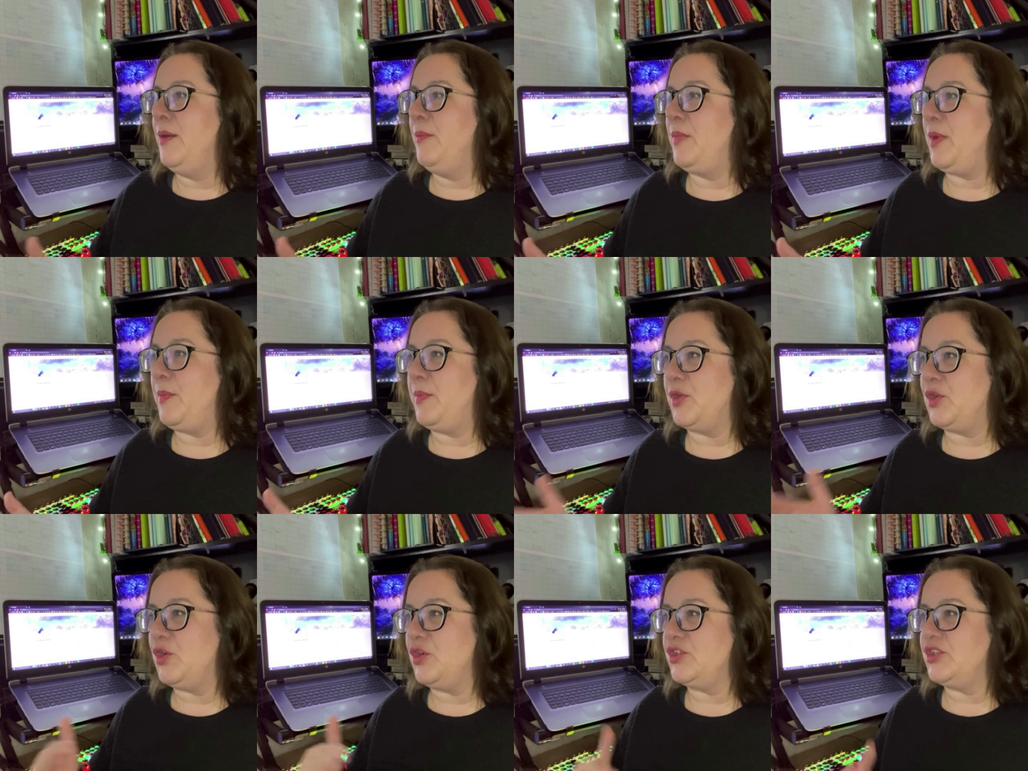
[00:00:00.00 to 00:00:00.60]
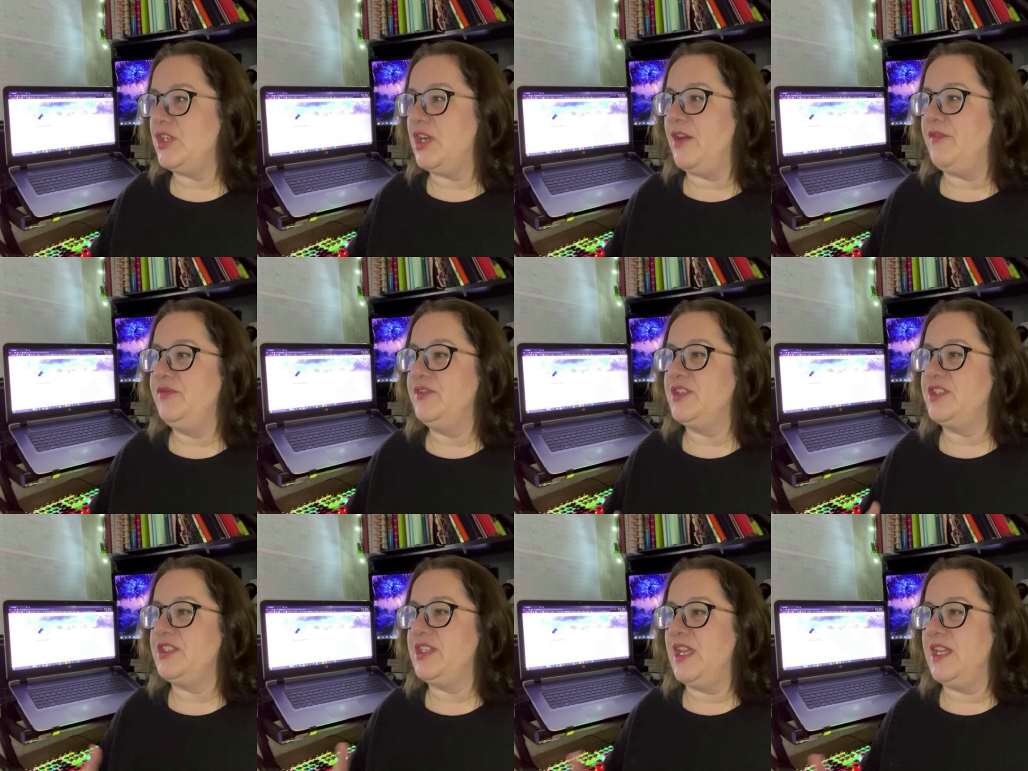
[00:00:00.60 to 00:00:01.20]
but because you're having
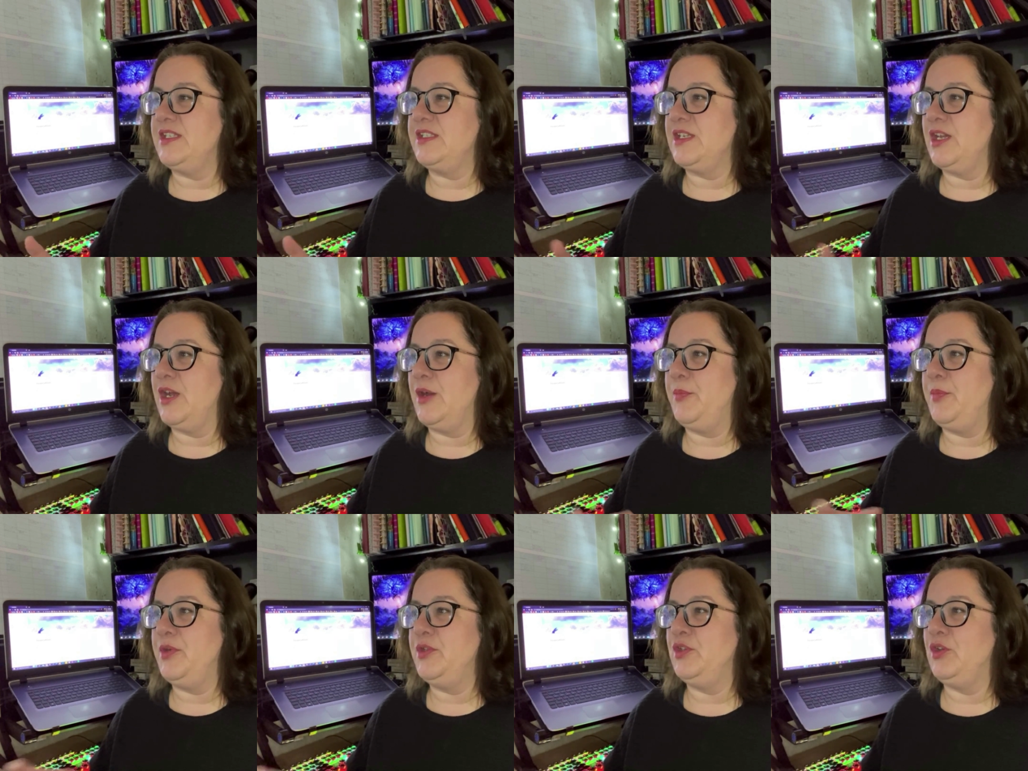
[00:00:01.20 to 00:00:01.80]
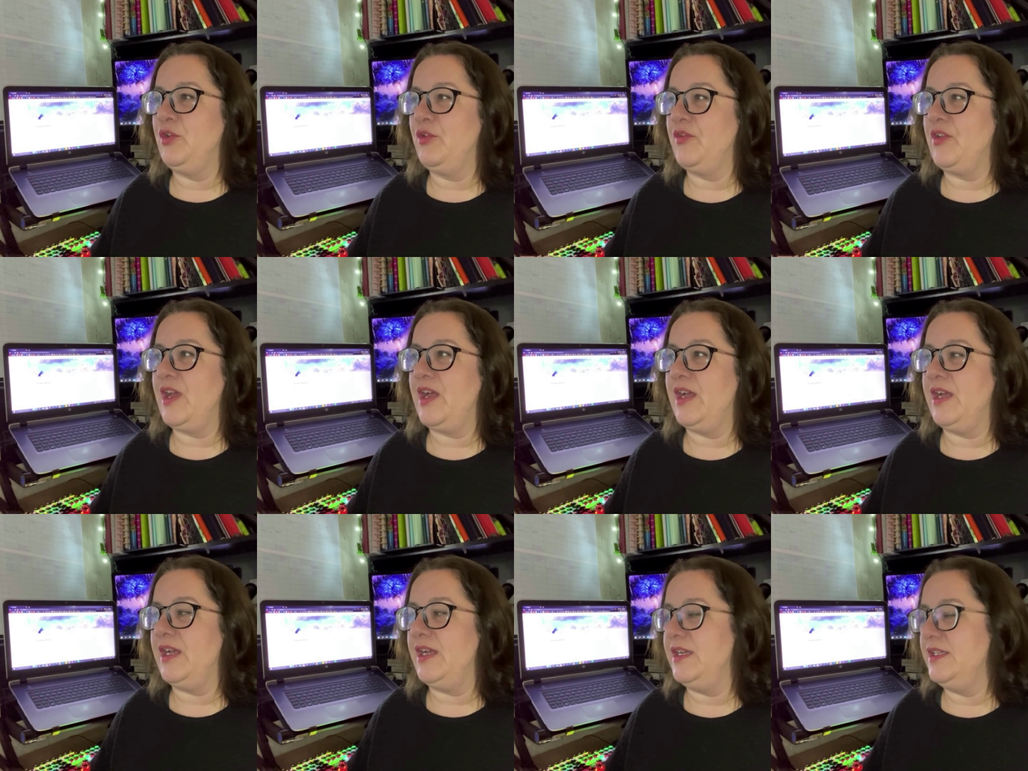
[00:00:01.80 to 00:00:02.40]
to set it up and all
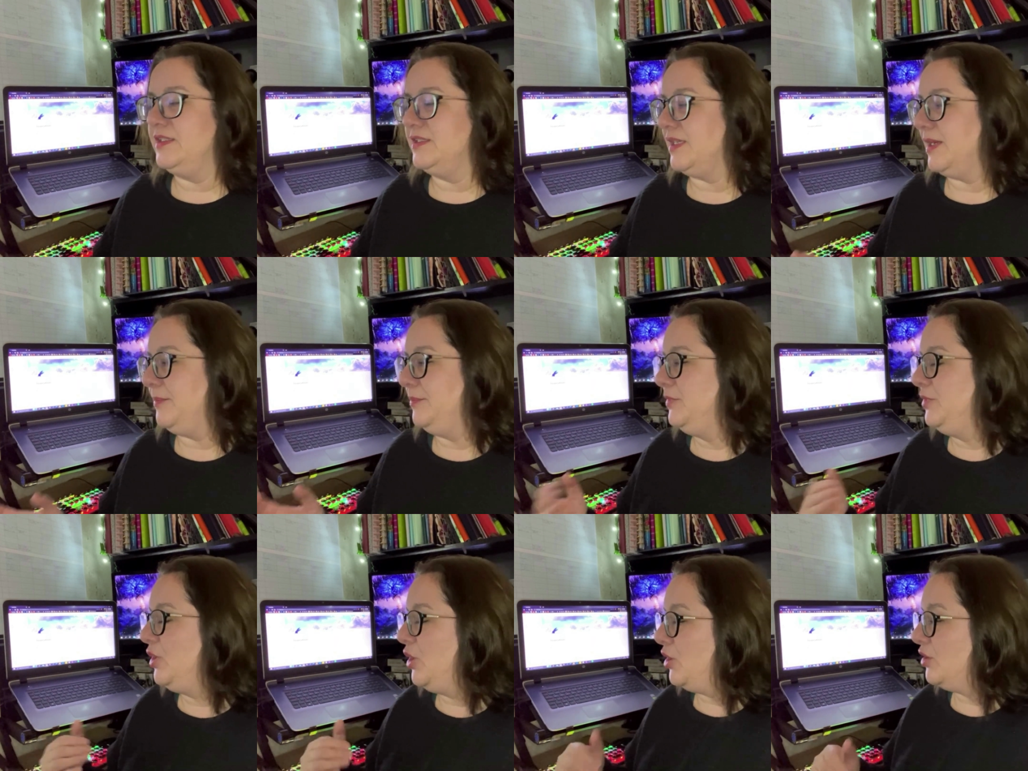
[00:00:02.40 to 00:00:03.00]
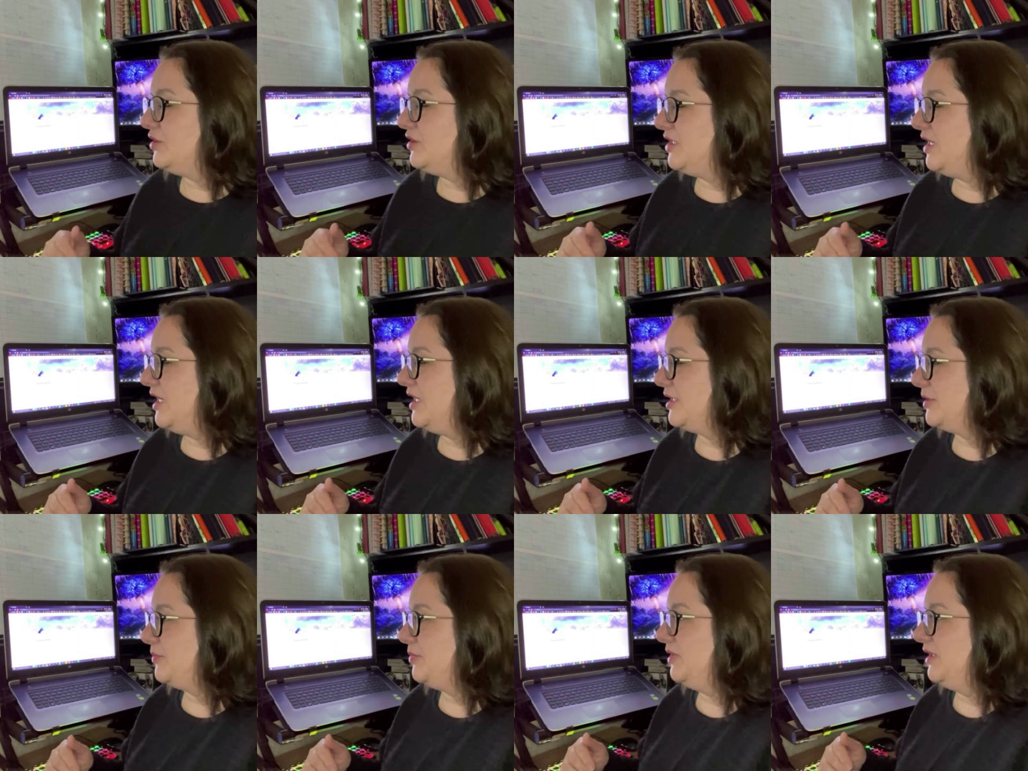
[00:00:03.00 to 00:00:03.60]
that, and I'm not
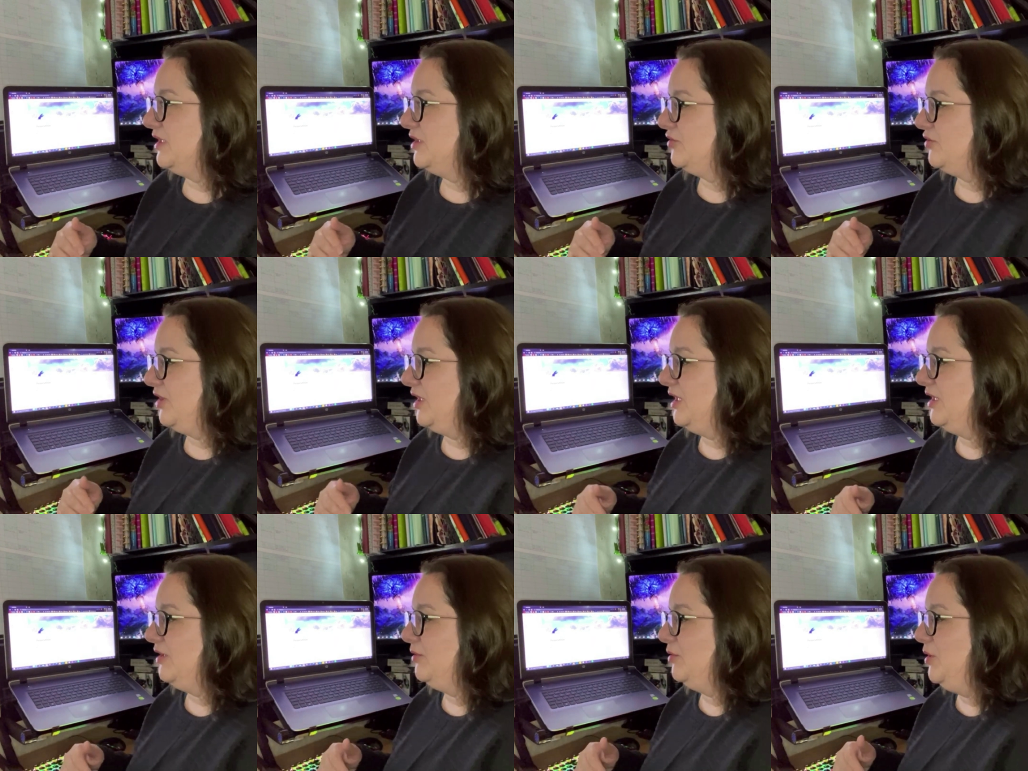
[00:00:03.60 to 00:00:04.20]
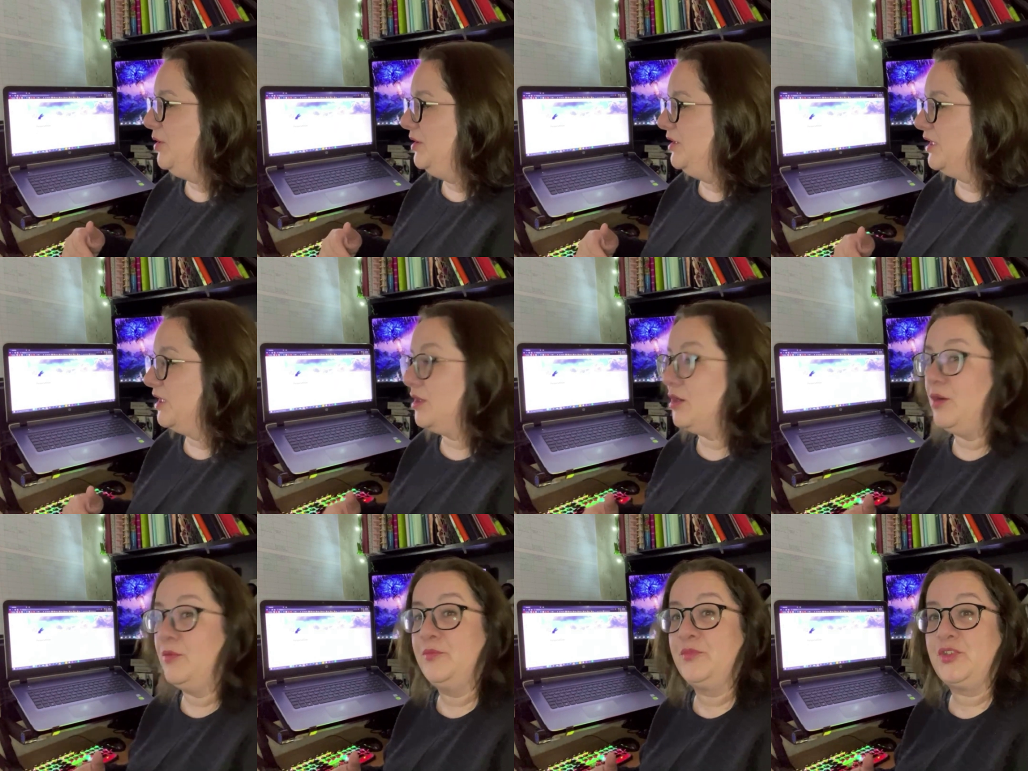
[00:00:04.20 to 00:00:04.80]
terribly great when it
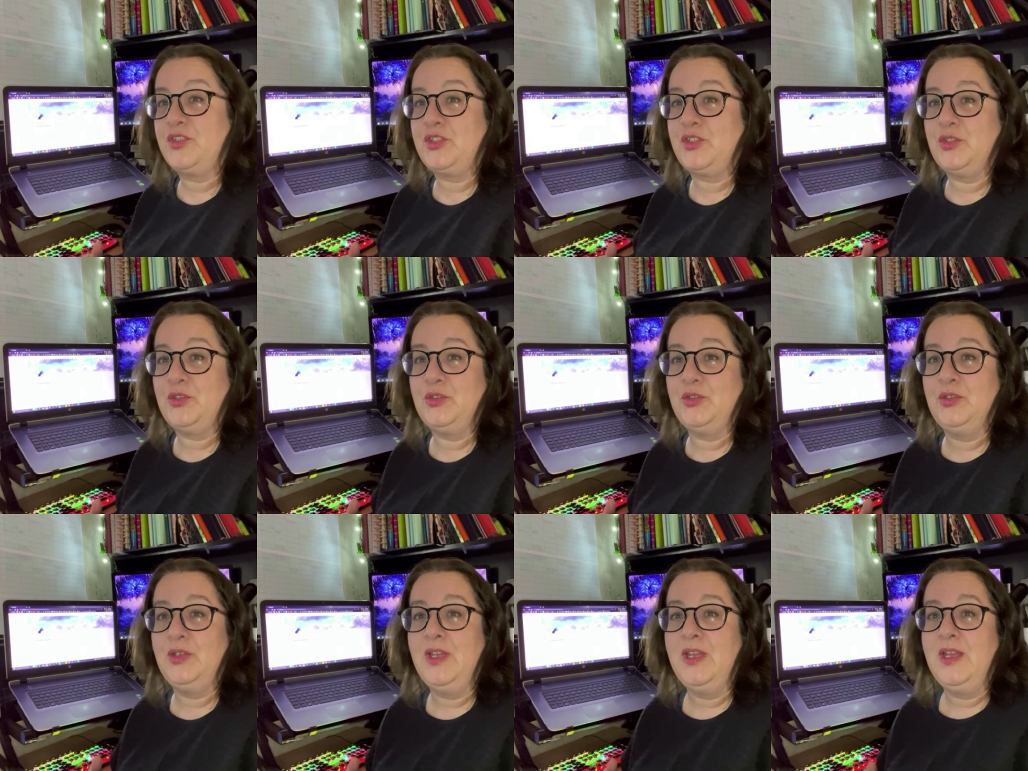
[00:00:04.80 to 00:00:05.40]
comes to,